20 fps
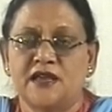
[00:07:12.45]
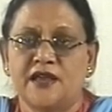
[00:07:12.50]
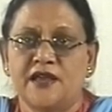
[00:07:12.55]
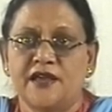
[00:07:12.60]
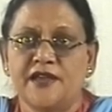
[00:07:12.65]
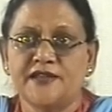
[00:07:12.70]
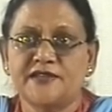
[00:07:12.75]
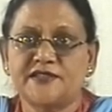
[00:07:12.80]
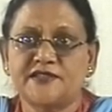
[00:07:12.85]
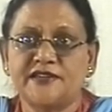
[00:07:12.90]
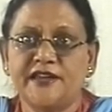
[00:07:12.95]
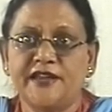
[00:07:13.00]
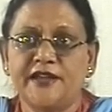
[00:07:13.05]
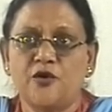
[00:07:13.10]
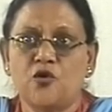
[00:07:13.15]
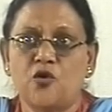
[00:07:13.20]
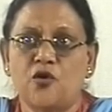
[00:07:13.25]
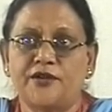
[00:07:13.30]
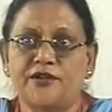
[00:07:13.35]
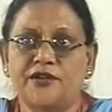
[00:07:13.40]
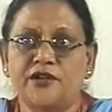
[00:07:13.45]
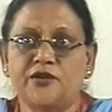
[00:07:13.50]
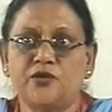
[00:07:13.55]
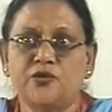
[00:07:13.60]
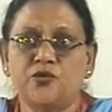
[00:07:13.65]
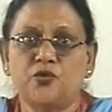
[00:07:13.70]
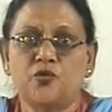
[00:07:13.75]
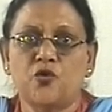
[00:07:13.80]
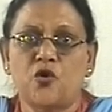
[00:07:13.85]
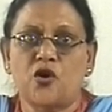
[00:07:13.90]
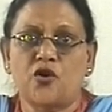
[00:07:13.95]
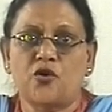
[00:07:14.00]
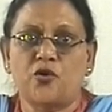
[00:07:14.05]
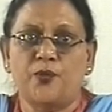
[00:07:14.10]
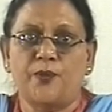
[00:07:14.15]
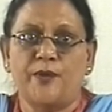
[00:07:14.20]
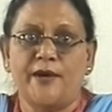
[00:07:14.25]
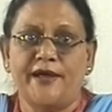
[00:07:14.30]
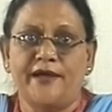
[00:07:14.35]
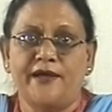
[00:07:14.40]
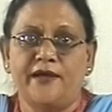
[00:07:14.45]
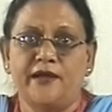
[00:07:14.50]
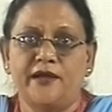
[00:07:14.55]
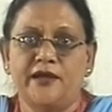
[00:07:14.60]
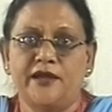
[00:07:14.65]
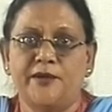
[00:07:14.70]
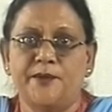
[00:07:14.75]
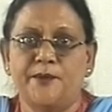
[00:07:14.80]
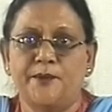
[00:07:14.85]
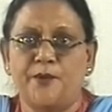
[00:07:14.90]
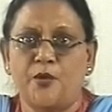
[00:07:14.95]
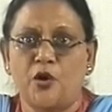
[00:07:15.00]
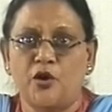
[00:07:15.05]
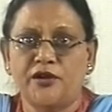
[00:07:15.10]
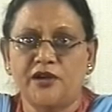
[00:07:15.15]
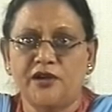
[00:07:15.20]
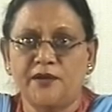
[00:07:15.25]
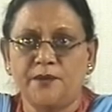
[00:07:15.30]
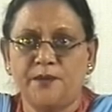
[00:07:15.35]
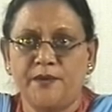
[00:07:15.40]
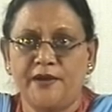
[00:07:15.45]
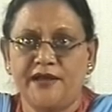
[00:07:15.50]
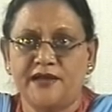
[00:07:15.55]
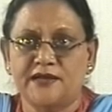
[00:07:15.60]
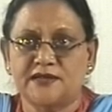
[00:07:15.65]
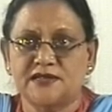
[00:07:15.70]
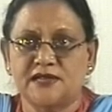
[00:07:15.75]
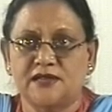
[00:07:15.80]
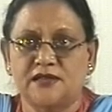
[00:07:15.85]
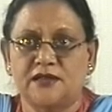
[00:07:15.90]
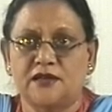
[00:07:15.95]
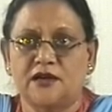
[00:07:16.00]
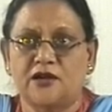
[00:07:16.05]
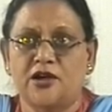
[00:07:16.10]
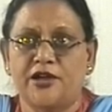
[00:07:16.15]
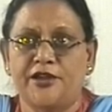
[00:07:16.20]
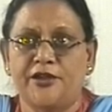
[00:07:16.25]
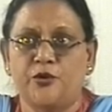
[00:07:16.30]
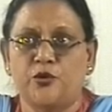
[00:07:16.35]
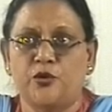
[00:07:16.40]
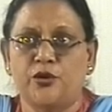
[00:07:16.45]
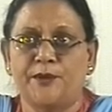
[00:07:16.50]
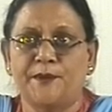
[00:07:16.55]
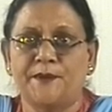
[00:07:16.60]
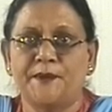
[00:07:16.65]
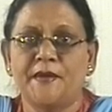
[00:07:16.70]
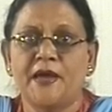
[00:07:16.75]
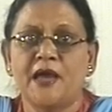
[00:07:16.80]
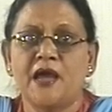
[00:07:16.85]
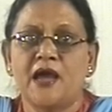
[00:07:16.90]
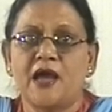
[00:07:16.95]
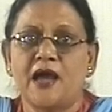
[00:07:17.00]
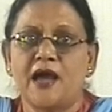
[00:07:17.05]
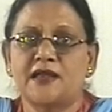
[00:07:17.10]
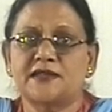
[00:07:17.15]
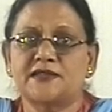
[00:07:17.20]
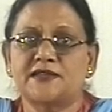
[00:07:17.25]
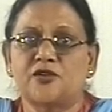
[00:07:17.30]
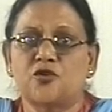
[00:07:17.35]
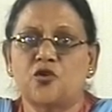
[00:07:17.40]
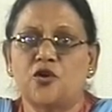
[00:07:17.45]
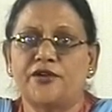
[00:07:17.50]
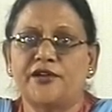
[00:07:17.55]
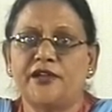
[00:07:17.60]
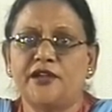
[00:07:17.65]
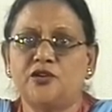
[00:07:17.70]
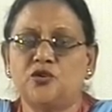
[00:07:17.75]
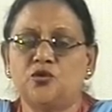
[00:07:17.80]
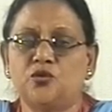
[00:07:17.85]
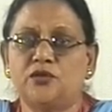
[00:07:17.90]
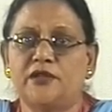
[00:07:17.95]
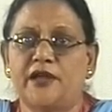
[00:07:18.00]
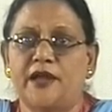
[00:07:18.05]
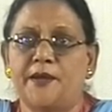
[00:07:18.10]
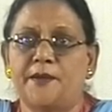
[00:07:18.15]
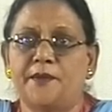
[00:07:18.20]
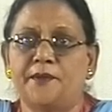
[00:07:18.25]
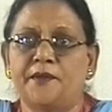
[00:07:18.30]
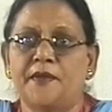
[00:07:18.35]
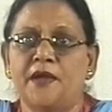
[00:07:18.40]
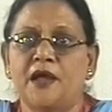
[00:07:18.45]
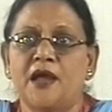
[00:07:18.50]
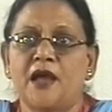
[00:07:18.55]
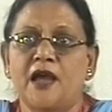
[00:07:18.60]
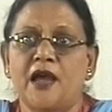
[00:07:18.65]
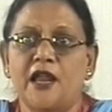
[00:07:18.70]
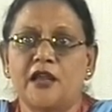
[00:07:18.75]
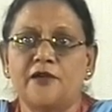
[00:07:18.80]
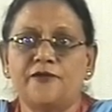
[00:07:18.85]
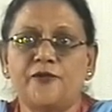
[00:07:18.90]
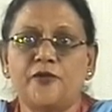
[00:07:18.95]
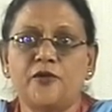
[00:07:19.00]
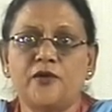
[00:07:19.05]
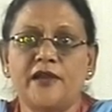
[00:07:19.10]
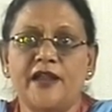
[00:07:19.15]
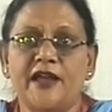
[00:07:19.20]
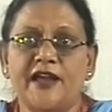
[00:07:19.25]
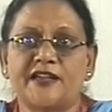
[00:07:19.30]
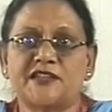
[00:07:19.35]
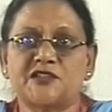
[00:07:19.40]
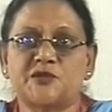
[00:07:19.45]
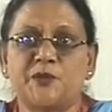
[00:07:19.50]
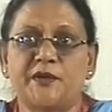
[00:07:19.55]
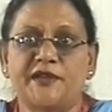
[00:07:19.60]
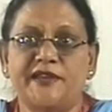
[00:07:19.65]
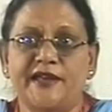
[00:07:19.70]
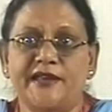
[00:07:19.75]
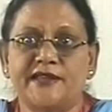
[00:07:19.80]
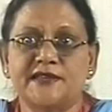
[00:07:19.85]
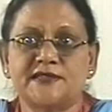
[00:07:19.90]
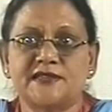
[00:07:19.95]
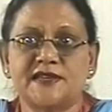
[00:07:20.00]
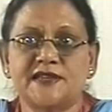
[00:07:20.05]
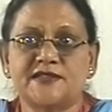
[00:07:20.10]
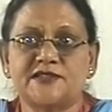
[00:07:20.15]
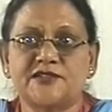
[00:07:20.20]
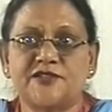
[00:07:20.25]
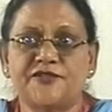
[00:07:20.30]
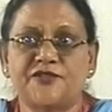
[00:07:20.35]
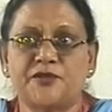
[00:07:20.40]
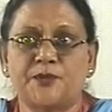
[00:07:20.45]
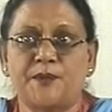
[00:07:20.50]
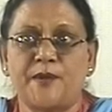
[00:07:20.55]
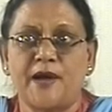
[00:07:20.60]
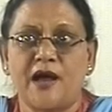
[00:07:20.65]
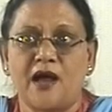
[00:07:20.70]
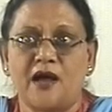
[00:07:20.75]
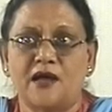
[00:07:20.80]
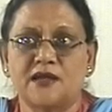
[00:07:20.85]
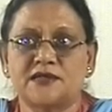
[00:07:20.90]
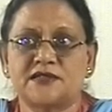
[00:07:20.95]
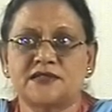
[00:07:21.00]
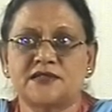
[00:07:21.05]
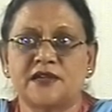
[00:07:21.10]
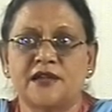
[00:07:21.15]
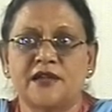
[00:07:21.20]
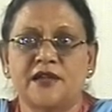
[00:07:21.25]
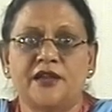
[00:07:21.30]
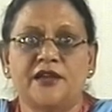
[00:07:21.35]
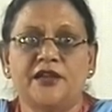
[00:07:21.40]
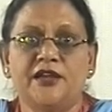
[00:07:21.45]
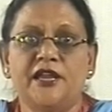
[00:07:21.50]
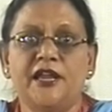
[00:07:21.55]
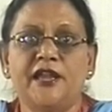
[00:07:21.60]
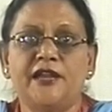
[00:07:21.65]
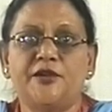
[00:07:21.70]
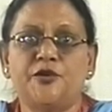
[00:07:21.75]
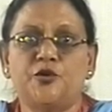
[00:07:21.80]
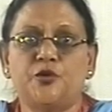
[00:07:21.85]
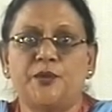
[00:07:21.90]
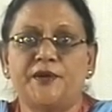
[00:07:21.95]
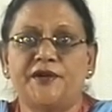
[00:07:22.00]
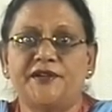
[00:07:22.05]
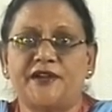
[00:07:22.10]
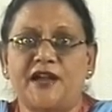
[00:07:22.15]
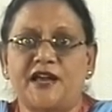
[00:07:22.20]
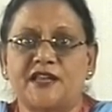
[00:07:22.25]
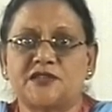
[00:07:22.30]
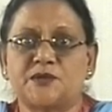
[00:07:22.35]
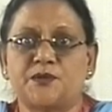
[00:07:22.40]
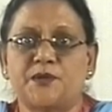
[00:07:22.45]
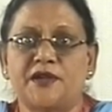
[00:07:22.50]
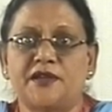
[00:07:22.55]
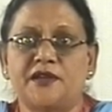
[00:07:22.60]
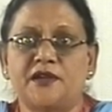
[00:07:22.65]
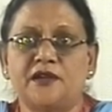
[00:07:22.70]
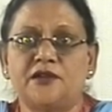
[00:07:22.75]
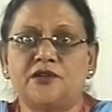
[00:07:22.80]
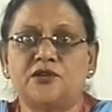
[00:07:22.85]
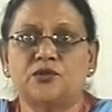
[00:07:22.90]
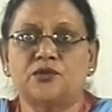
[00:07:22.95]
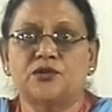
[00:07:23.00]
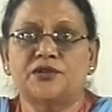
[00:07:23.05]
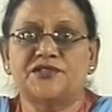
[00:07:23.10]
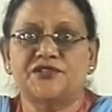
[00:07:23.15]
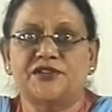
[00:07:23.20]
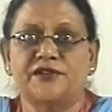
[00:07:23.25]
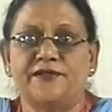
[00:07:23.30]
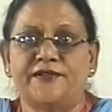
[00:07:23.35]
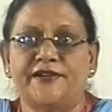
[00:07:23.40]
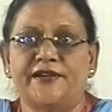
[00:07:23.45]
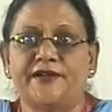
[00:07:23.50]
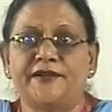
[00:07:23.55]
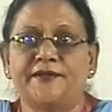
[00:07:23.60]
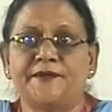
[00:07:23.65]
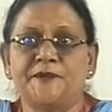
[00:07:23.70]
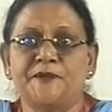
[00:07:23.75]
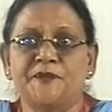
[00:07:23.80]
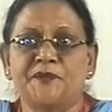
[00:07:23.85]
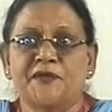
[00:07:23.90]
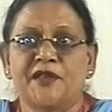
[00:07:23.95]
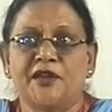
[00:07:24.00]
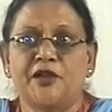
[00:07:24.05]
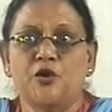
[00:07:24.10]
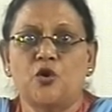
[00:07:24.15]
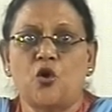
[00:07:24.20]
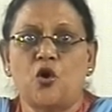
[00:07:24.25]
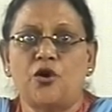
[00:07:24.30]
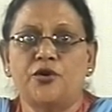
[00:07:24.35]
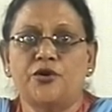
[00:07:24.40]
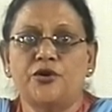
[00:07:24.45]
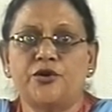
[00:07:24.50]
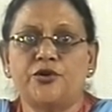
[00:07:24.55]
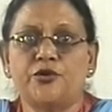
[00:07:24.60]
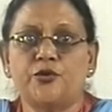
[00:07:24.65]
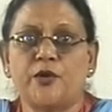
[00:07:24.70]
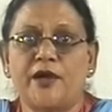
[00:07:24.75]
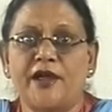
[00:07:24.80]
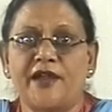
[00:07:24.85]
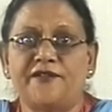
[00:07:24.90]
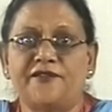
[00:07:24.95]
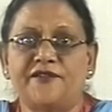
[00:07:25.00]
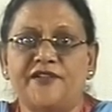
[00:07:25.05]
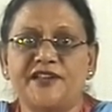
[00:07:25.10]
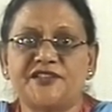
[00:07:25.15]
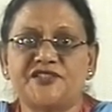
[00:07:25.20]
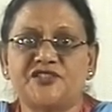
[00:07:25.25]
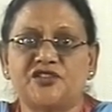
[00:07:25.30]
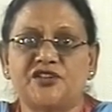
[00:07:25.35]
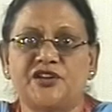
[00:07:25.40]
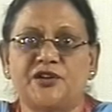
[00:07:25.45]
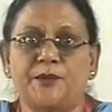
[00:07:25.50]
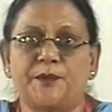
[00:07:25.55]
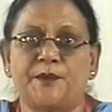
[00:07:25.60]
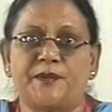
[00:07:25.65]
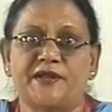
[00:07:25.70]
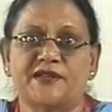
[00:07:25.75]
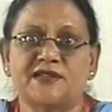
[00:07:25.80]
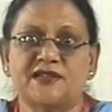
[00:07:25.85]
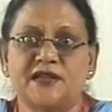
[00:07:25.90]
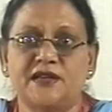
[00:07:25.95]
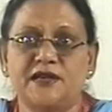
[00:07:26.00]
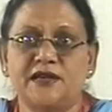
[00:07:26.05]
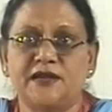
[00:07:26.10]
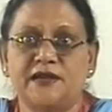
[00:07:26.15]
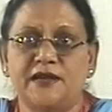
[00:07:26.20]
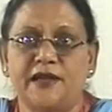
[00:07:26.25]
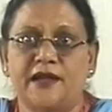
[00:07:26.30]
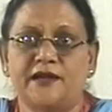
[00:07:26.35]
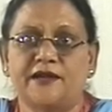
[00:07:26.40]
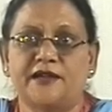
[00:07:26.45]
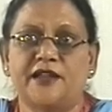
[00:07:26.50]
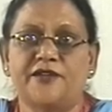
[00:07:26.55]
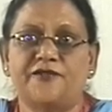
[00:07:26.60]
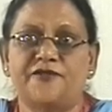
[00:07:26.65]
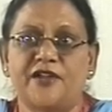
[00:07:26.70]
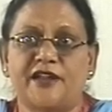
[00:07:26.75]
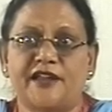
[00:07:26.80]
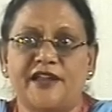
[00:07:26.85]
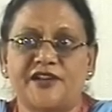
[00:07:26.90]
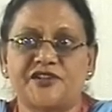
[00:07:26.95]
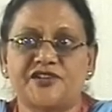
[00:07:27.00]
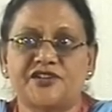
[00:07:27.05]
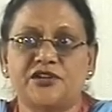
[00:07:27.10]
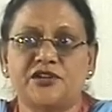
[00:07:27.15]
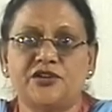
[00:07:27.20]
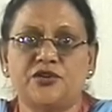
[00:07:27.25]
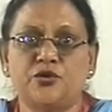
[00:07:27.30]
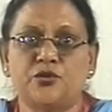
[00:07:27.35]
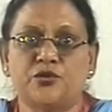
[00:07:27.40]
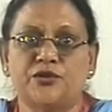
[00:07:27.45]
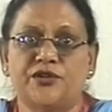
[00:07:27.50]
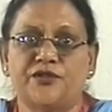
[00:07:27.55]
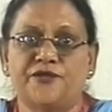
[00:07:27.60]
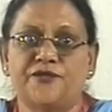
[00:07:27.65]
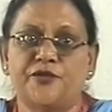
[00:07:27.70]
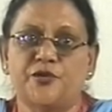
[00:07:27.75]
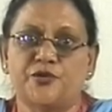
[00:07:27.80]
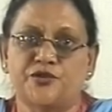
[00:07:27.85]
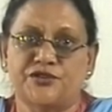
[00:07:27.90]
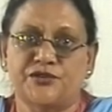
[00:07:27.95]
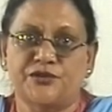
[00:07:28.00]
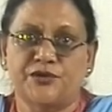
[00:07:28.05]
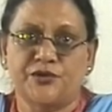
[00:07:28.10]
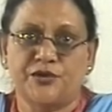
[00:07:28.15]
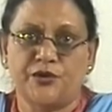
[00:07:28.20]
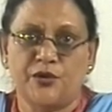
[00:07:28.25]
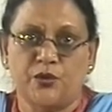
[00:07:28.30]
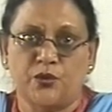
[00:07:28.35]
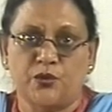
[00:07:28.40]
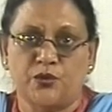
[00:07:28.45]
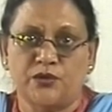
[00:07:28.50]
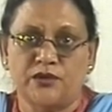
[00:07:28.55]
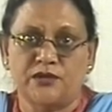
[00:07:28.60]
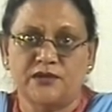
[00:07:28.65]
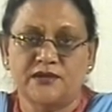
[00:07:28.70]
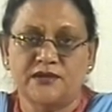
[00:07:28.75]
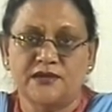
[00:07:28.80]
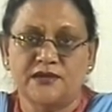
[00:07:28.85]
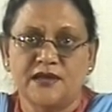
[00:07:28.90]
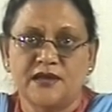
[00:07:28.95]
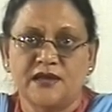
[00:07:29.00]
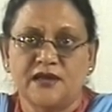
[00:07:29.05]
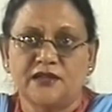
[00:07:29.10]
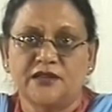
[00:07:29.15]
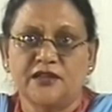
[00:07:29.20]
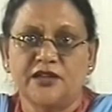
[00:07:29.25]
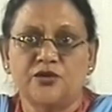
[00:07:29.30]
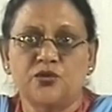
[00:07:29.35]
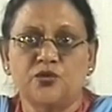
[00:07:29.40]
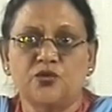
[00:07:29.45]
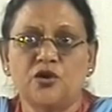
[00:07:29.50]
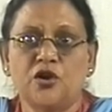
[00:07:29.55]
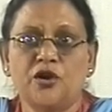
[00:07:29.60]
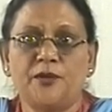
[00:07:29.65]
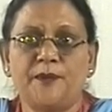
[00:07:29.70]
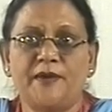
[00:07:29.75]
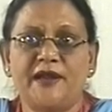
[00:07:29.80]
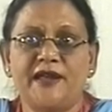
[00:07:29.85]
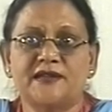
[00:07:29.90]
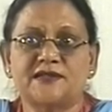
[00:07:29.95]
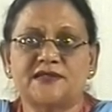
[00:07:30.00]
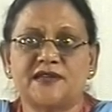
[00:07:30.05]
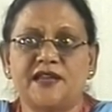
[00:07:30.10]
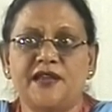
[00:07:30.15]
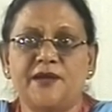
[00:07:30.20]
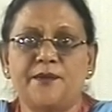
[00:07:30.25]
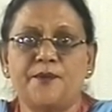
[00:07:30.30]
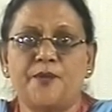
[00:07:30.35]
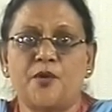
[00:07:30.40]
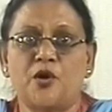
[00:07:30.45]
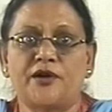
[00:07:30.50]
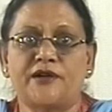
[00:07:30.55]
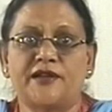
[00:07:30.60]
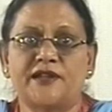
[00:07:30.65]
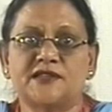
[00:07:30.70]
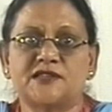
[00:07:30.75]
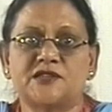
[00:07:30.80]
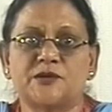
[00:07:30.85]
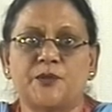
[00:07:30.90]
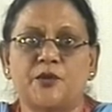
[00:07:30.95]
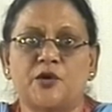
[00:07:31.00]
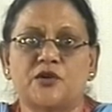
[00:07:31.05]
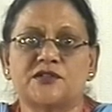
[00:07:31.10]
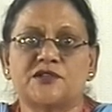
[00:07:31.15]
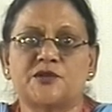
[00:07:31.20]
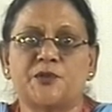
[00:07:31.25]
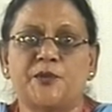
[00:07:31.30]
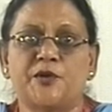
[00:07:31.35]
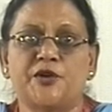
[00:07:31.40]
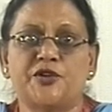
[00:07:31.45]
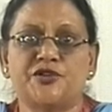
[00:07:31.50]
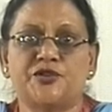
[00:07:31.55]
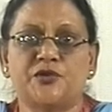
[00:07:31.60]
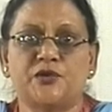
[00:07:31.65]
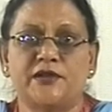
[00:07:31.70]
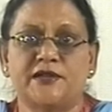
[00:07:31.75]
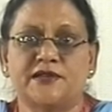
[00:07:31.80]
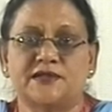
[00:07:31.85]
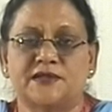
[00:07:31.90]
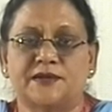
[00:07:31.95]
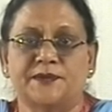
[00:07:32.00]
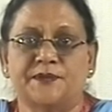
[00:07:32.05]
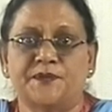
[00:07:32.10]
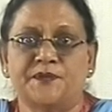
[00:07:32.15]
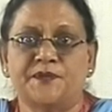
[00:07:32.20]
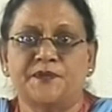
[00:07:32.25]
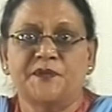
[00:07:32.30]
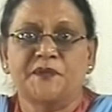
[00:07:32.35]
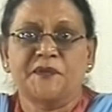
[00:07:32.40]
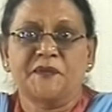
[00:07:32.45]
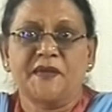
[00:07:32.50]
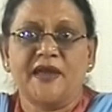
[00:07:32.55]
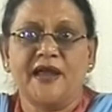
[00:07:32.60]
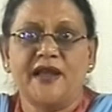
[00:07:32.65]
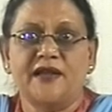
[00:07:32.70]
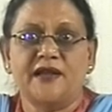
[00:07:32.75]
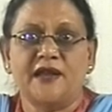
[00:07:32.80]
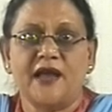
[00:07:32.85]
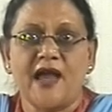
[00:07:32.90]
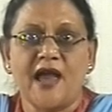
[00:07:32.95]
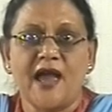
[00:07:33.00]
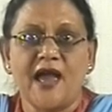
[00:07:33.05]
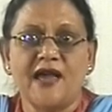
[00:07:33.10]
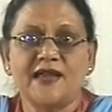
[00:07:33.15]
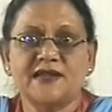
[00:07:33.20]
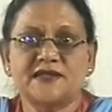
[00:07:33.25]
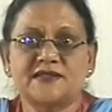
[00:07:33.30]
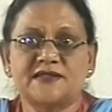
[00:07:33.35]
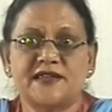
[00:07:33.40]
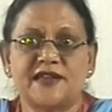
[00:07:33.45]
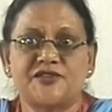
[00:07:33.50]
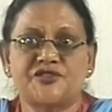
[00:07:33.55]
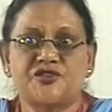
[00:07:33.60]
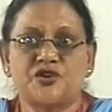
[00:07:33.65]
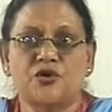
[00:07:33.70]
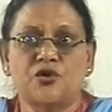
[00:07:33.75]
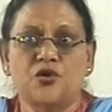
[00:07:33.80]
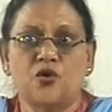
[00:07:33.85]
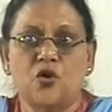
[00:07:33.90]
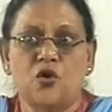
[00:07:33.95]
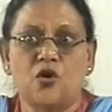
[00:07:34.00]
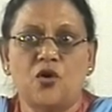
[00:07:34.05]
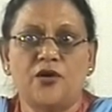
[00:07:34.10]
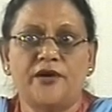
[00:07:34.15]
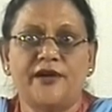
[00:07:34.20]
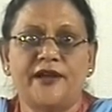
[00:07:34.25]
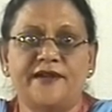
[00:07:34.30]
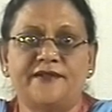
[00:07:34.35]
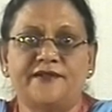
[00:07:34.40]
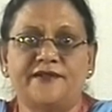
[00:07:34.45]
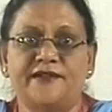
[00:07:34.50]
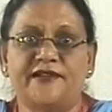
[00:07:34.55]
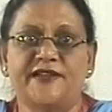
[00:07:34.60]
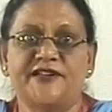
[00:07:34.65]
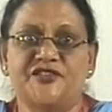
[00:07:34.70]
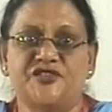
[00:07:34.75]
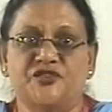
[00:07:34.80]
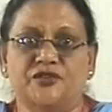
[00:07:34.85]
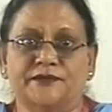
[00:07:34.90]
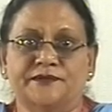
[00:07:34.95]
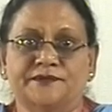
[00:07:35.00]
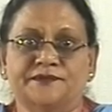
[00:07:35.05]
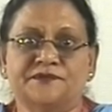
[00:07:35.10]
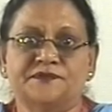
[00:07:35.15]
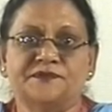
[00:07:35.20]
History continue to occupy an important place in the curriculum as according to them, helpful experiences of the past need to be transmitted to the children in order to enrich their present and give direction to their future growth. They do not place any importance upon spiritualism and as such on God and religion.